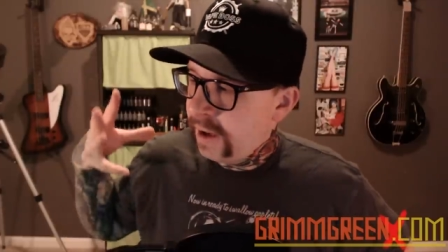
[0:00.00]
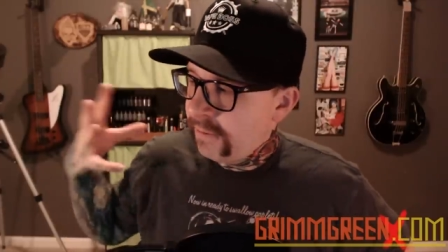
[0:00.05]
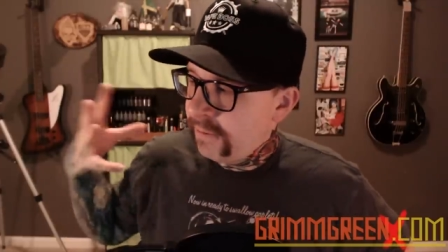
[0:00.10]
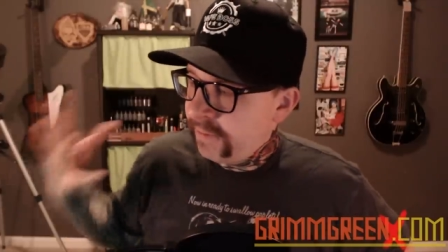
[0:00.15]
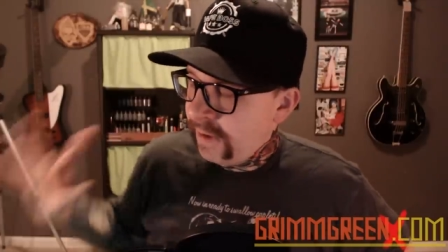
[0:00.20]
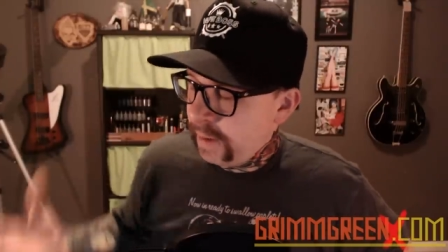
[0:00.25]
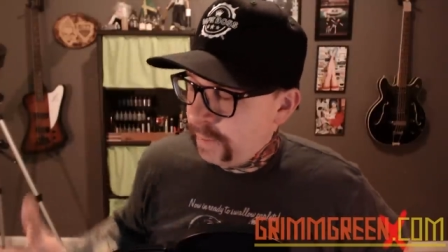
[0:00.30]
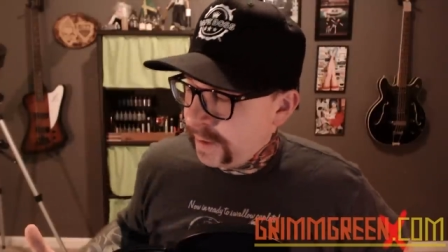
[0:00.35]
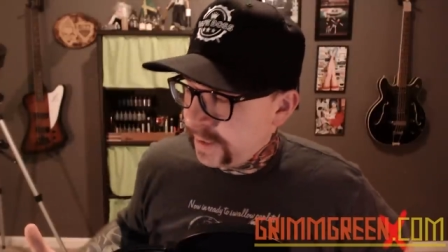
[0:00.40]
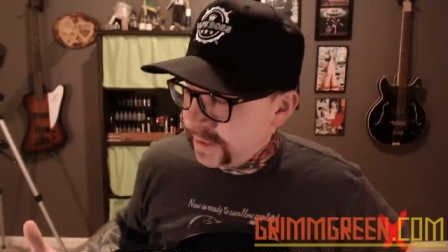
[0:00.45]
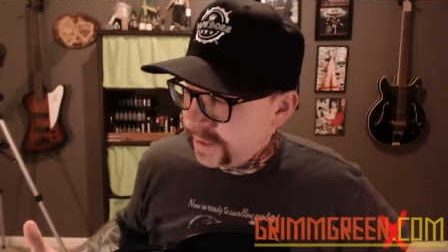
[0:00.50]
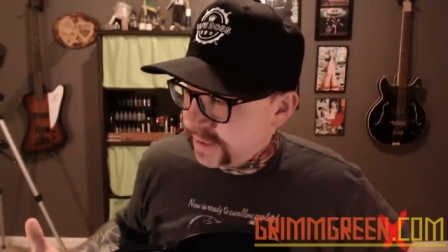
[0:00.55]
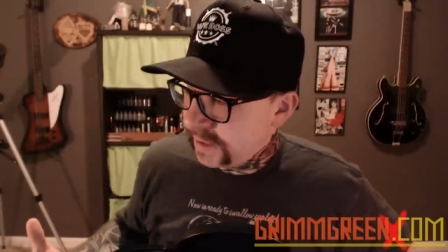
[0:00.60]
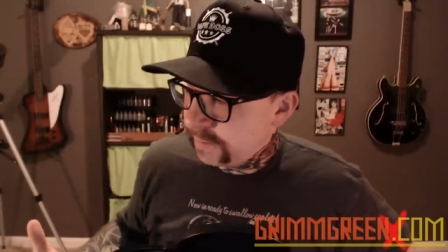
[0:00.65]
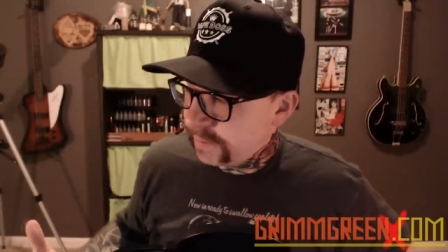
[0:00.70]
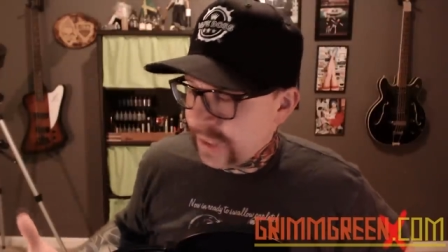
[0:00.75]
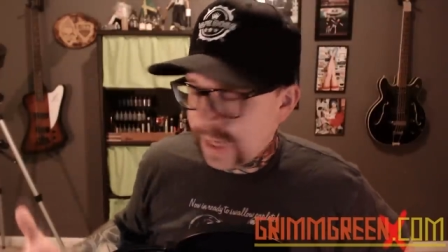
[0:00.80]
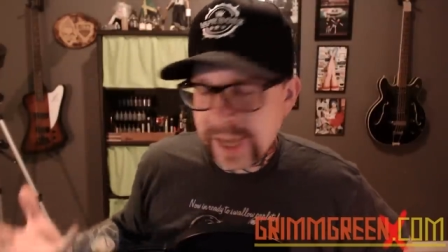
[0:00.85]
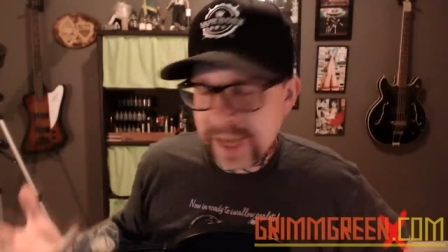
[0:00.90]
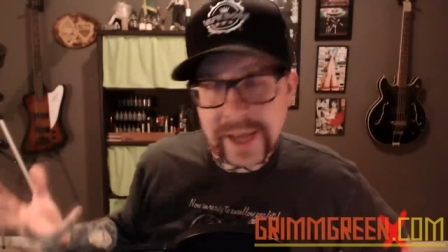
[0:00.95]
vaping
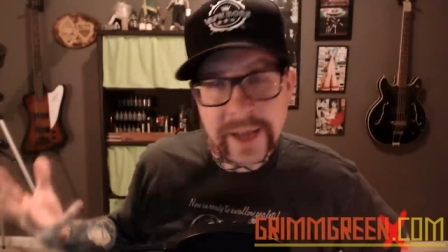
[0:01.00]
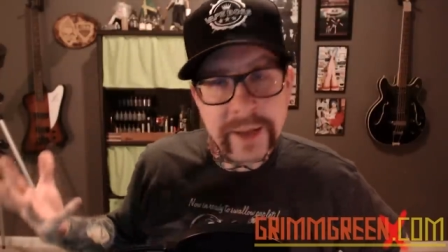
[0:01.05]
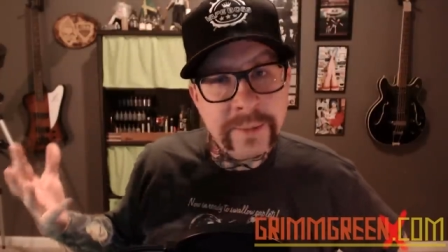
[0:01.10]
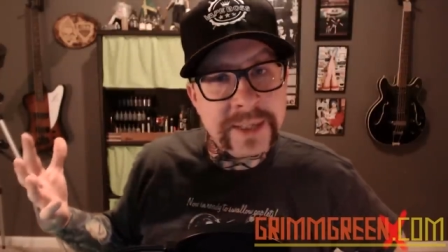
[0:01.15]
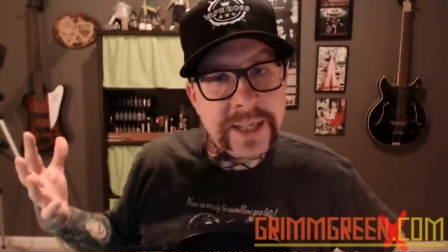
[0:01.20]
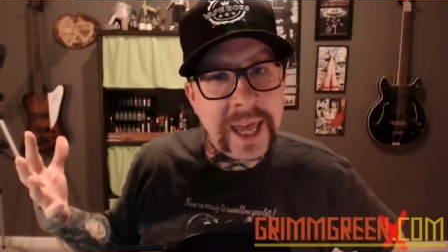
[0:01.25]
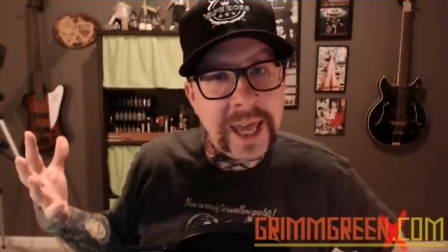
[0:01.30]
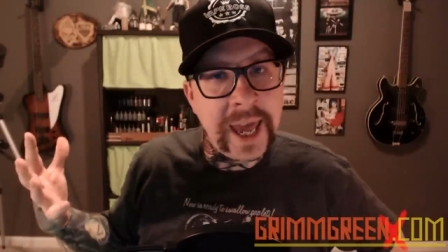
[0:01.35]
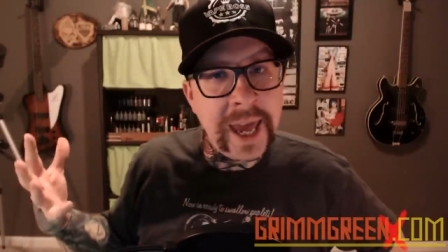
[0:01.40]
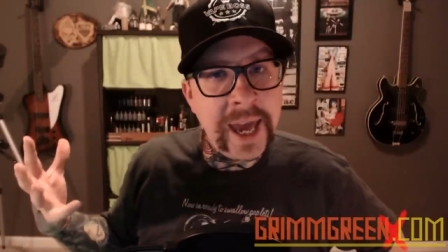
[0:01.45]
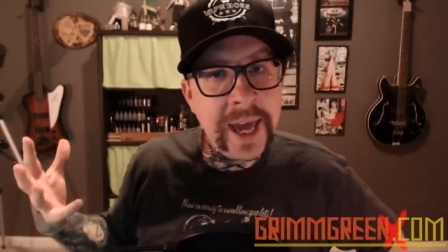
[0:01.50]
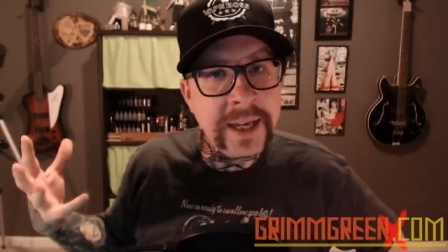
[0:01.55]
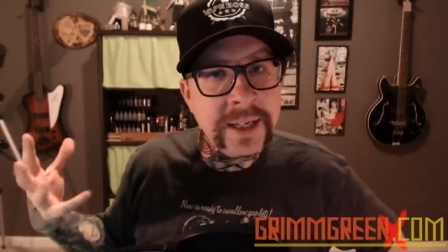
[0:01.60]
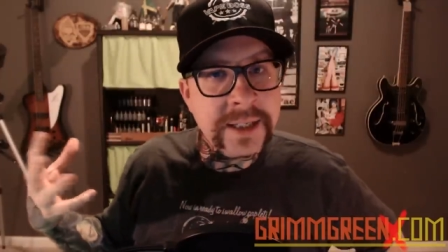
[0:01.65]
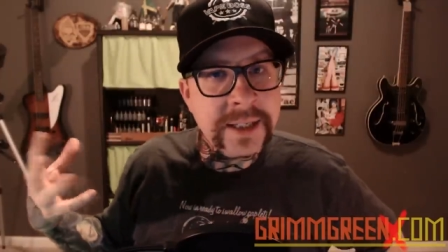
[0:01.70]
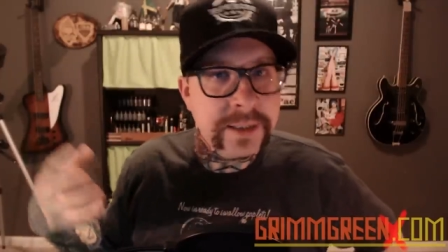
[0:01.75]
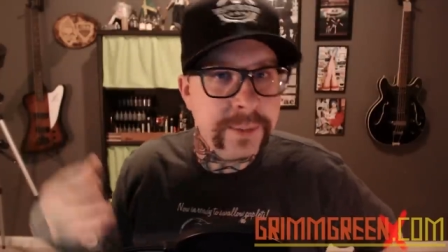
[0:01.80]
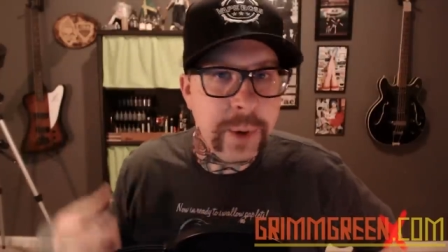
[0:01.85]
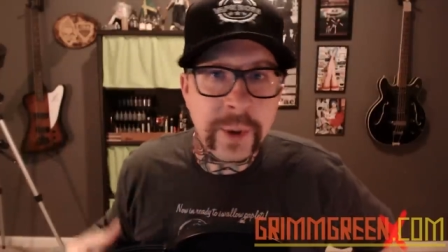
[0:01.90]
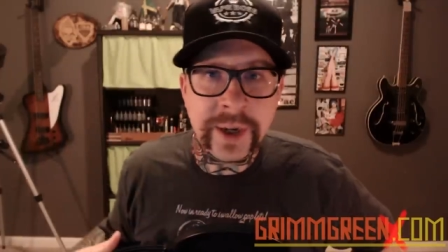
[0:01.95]
sometimes and
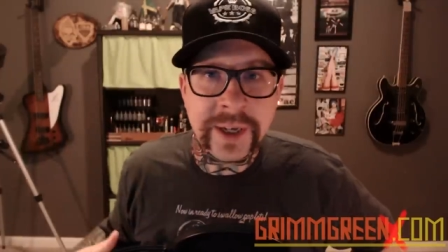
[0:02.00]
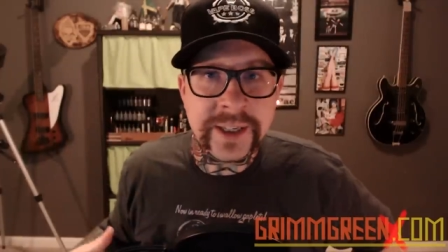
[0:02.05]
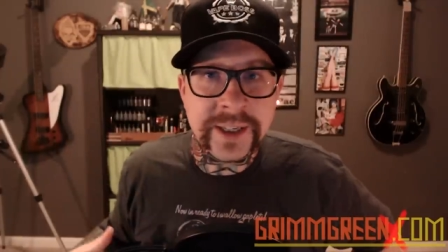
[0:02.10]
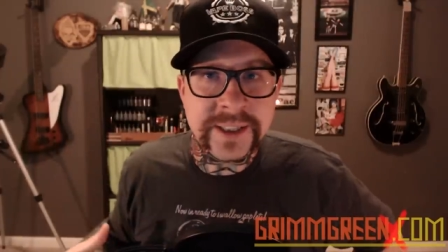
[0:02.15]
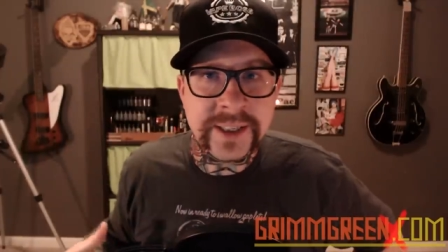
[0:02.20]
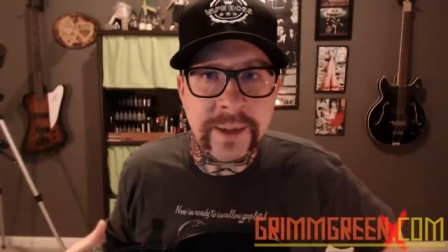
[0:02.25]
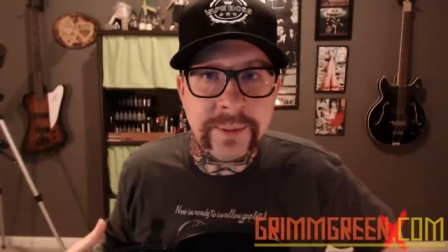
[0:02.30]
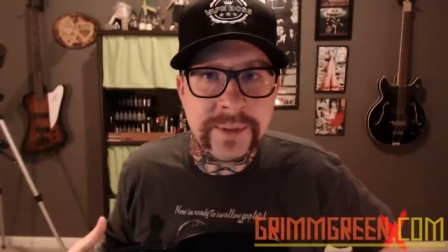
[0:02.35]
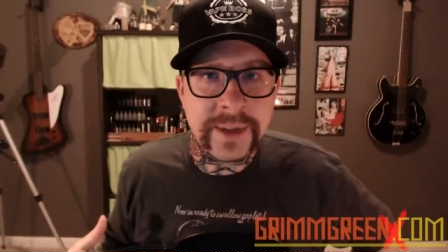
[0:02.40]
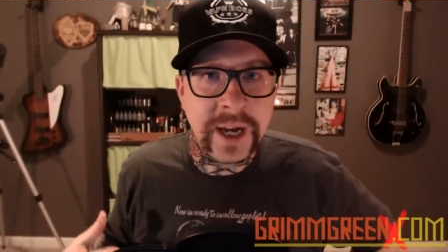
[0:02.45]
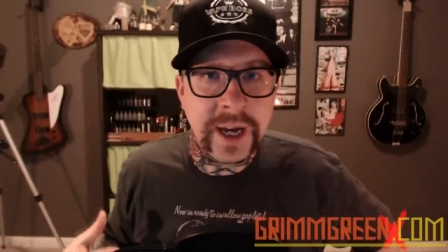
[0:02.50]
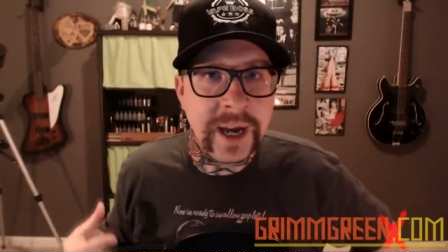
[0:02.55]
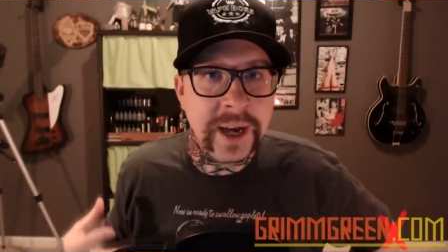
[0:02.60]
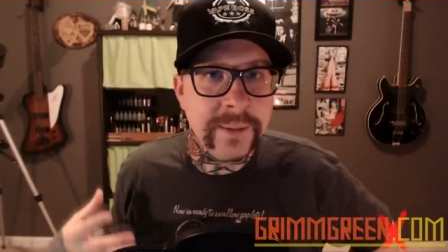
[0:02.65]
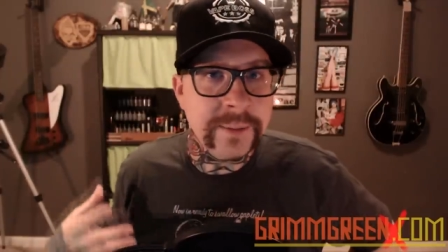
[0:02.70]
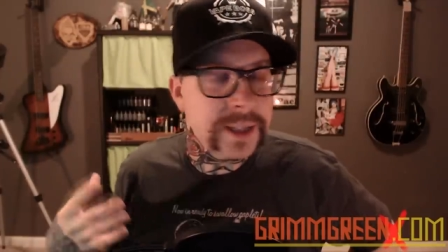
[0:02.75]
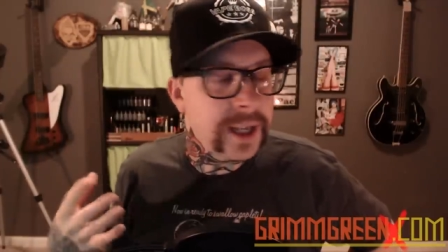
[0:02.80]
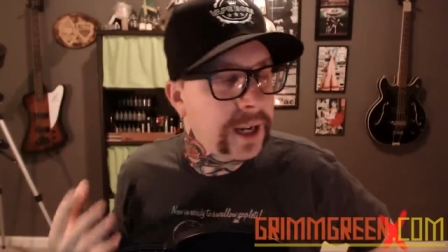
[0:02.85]
smoking sometimes.